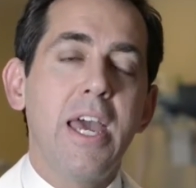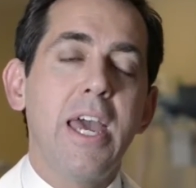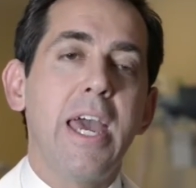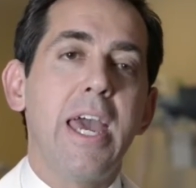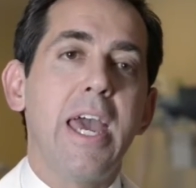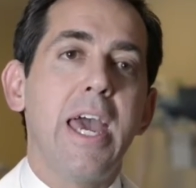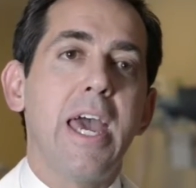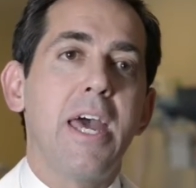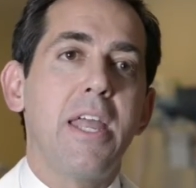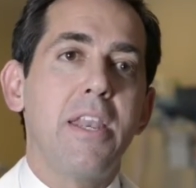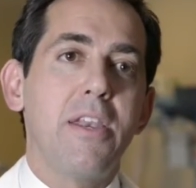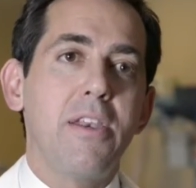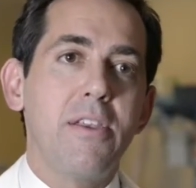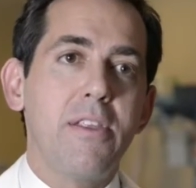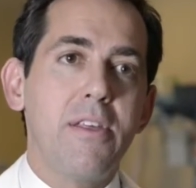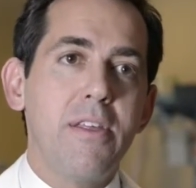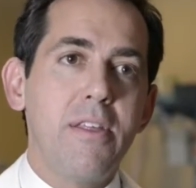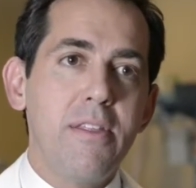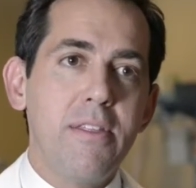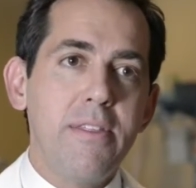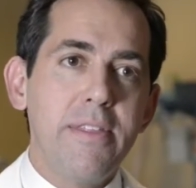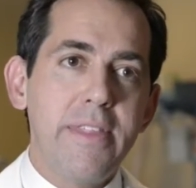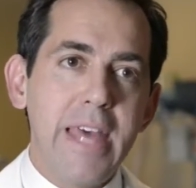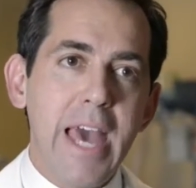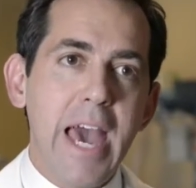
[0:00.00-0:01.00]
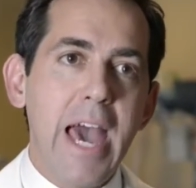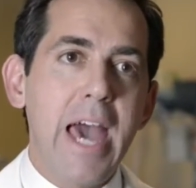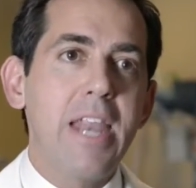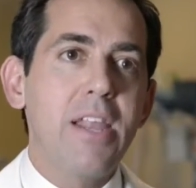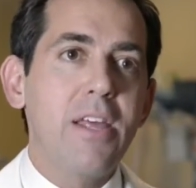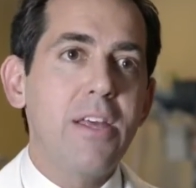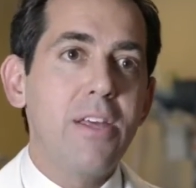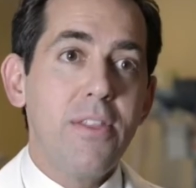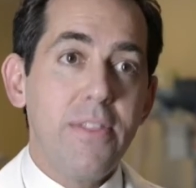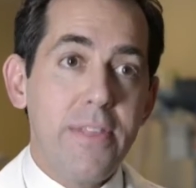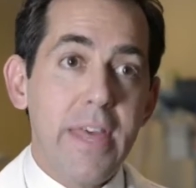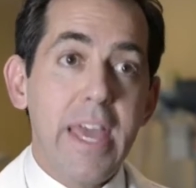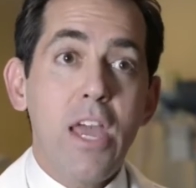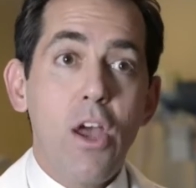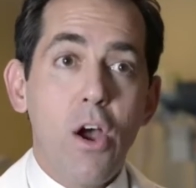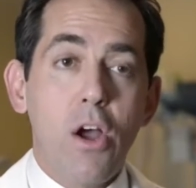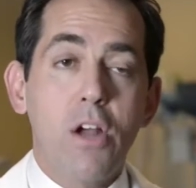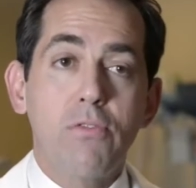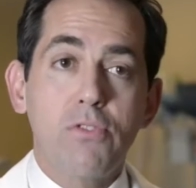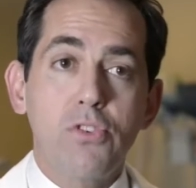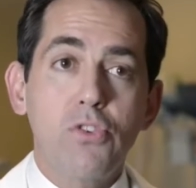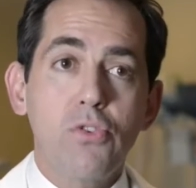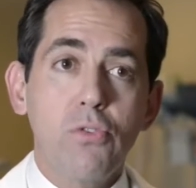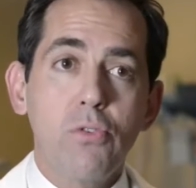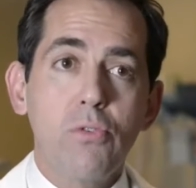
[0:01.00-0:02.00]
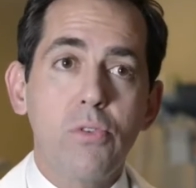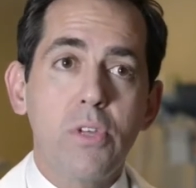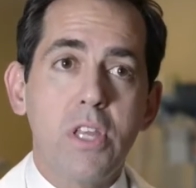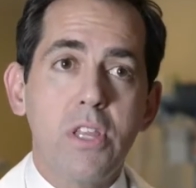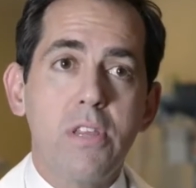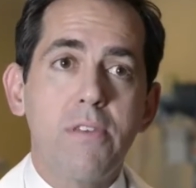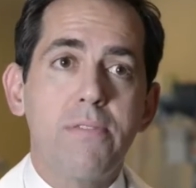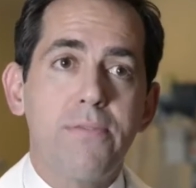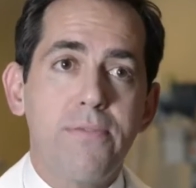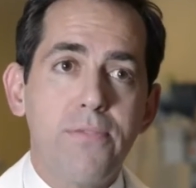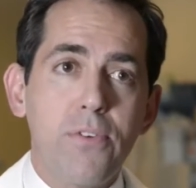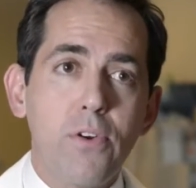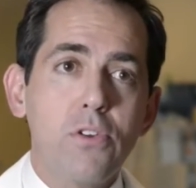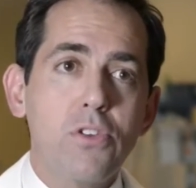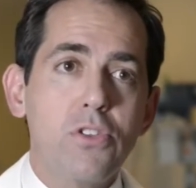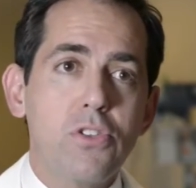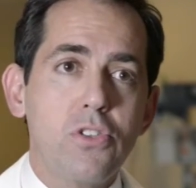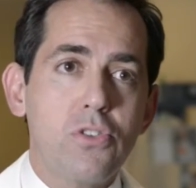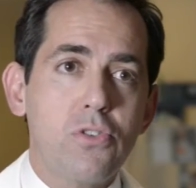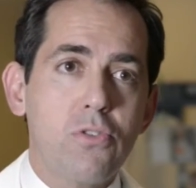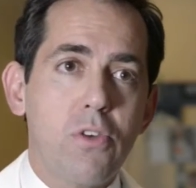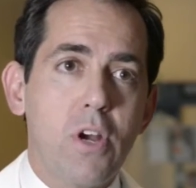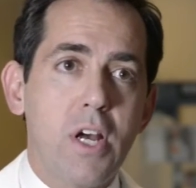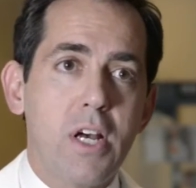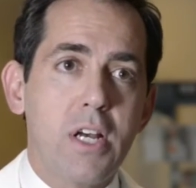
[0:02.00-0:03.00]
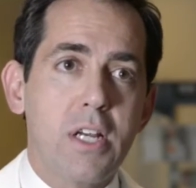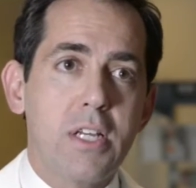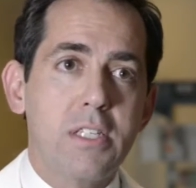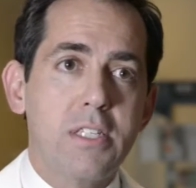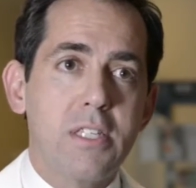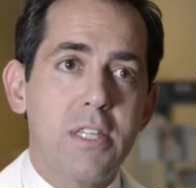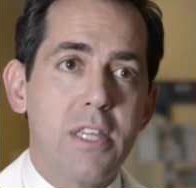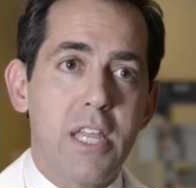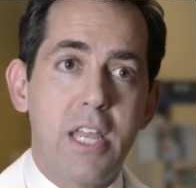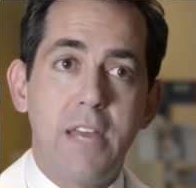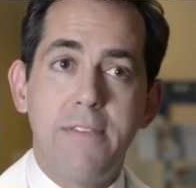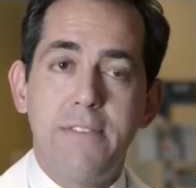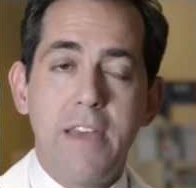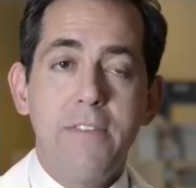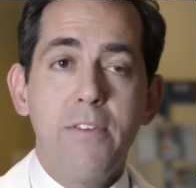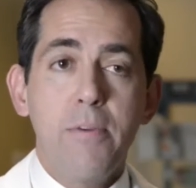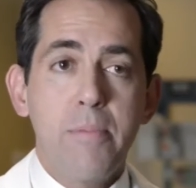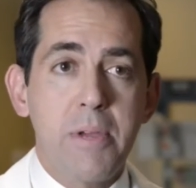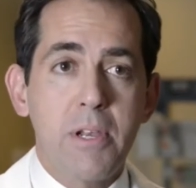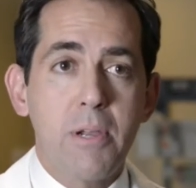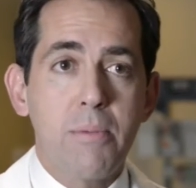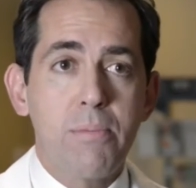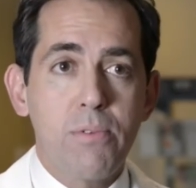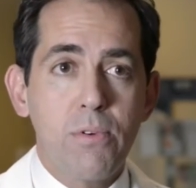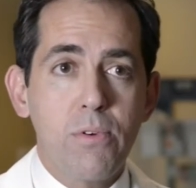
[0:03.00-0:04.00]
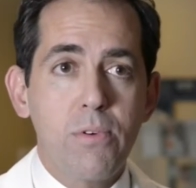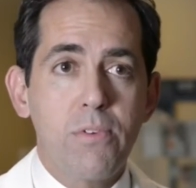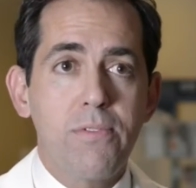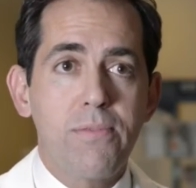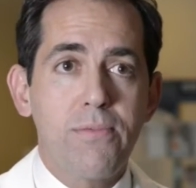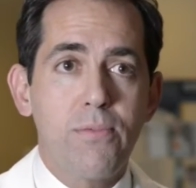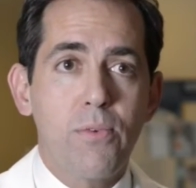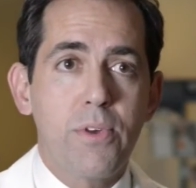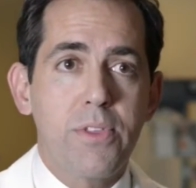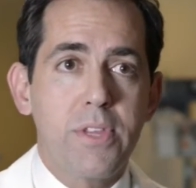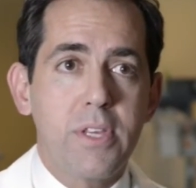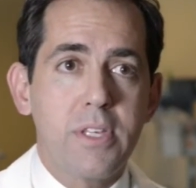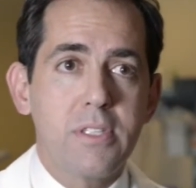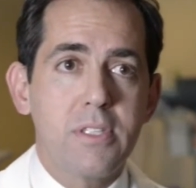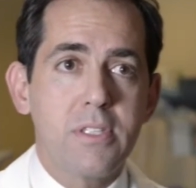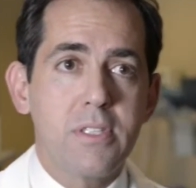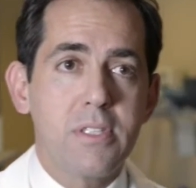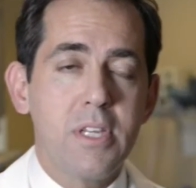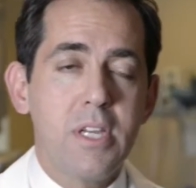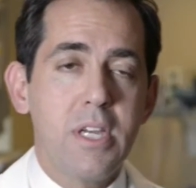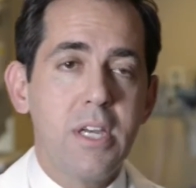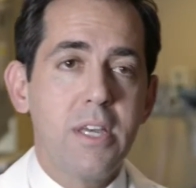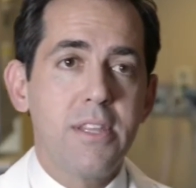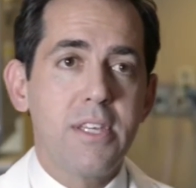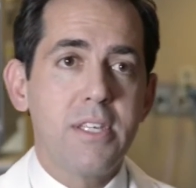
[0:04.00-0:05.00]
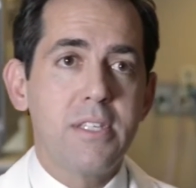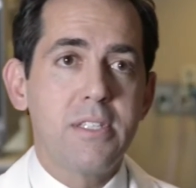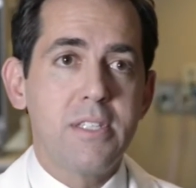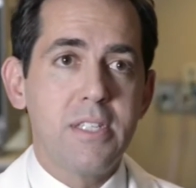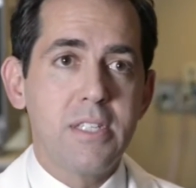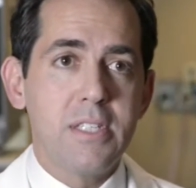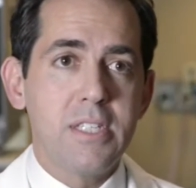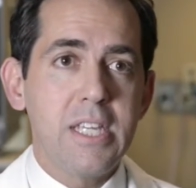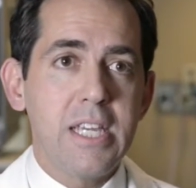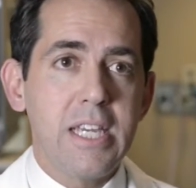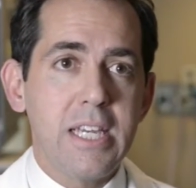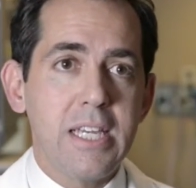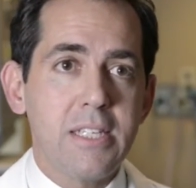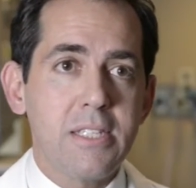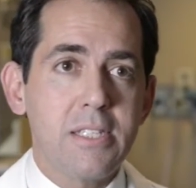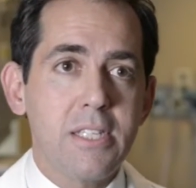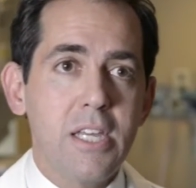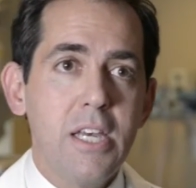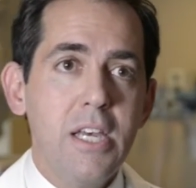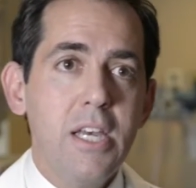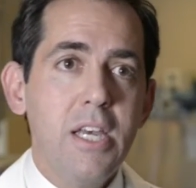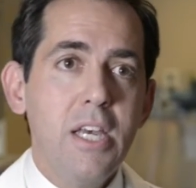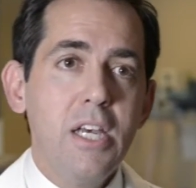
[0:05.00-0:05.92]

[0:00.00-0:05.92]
and that they are truly the first drugs that have ever been approved for this disease.